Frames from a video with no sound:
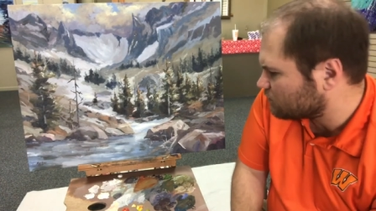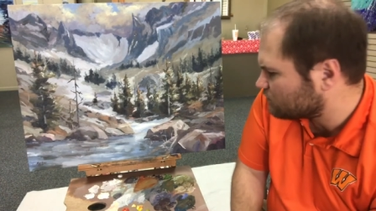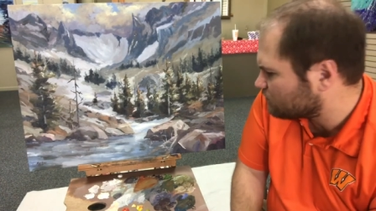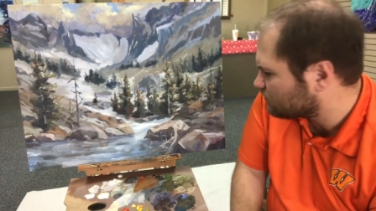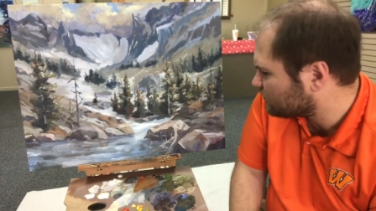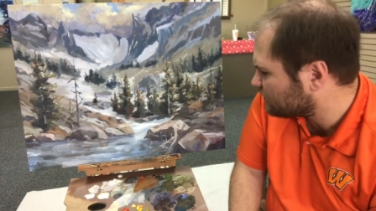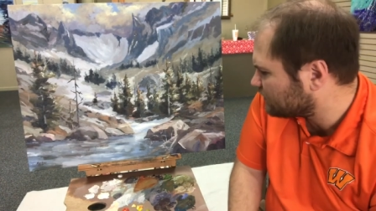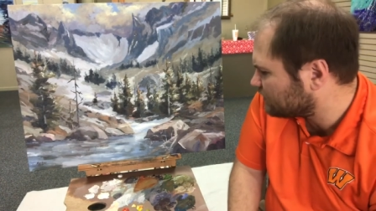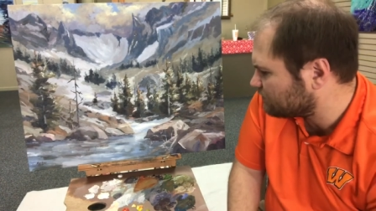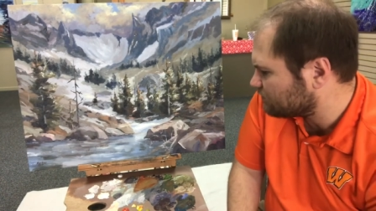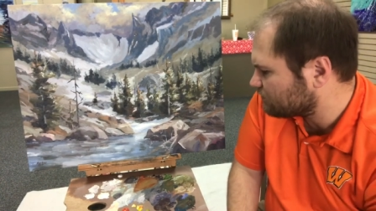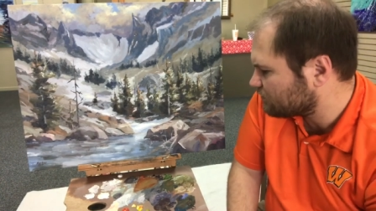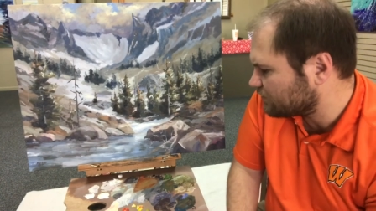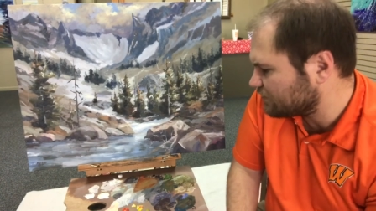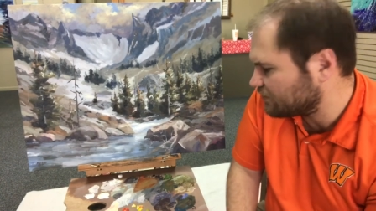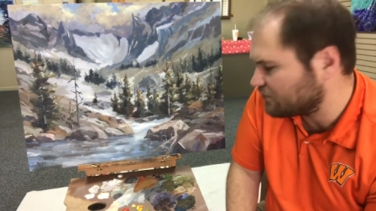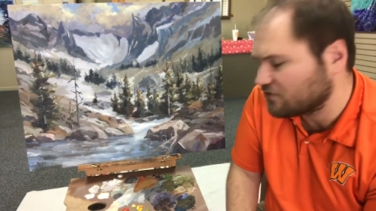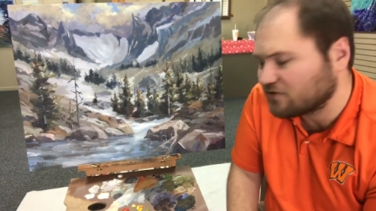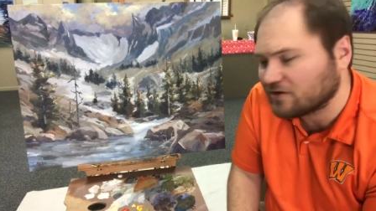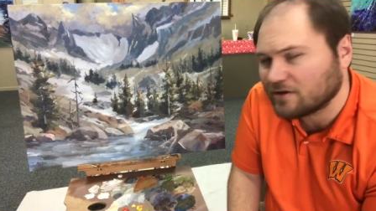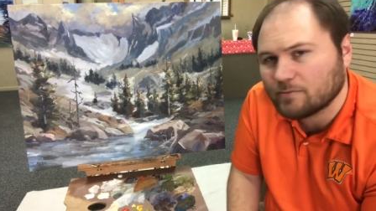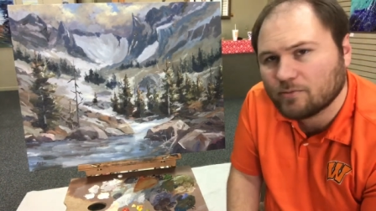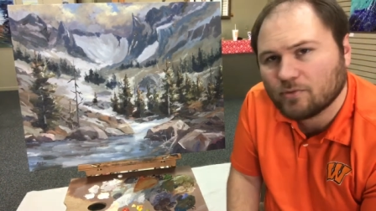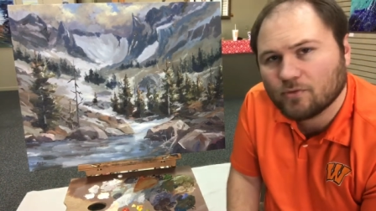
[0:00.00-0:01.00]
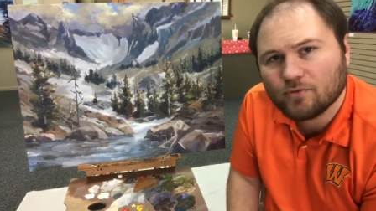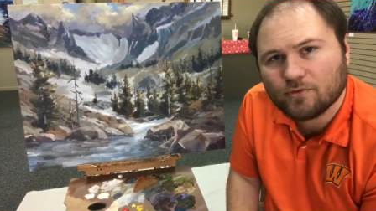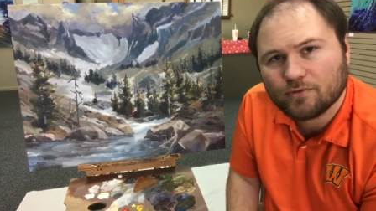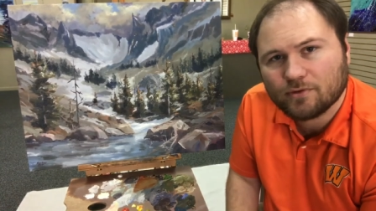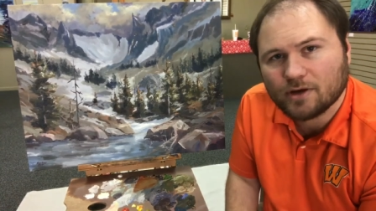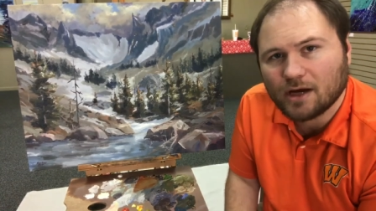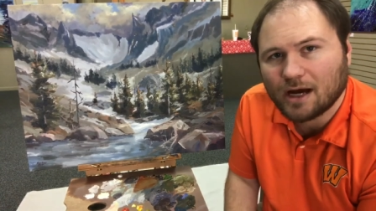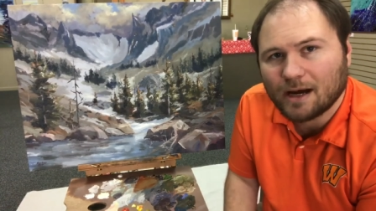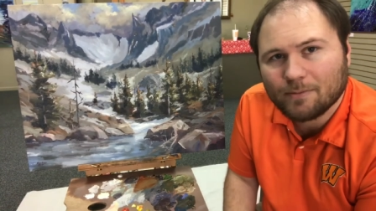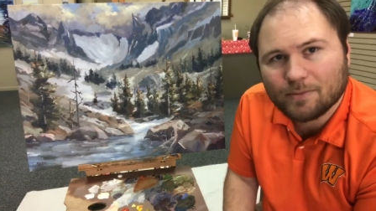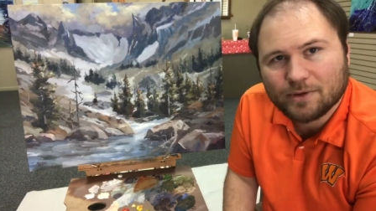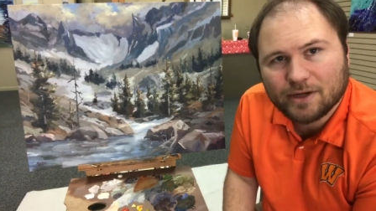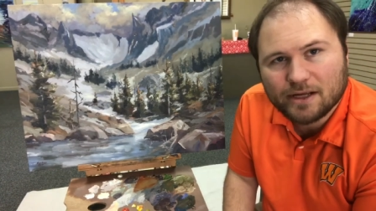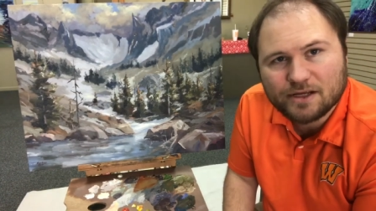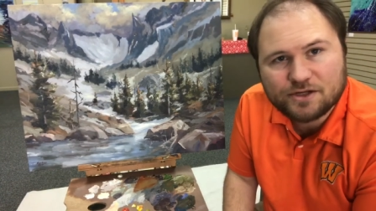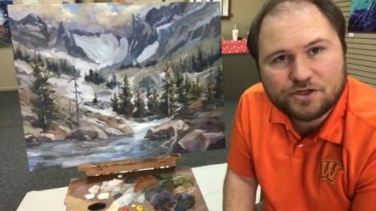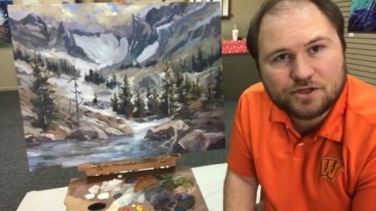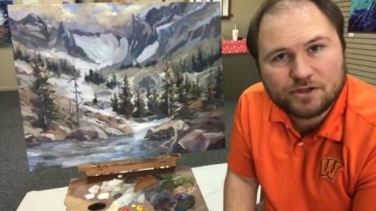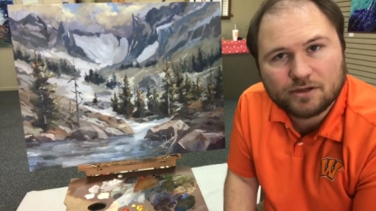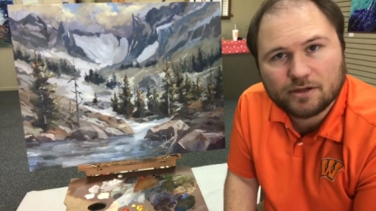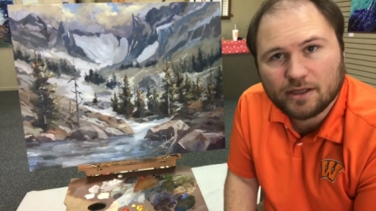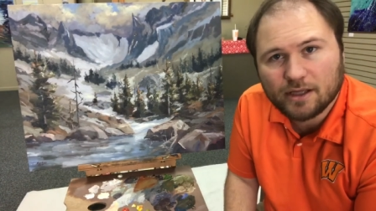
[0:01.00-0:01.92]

pretty simple combination.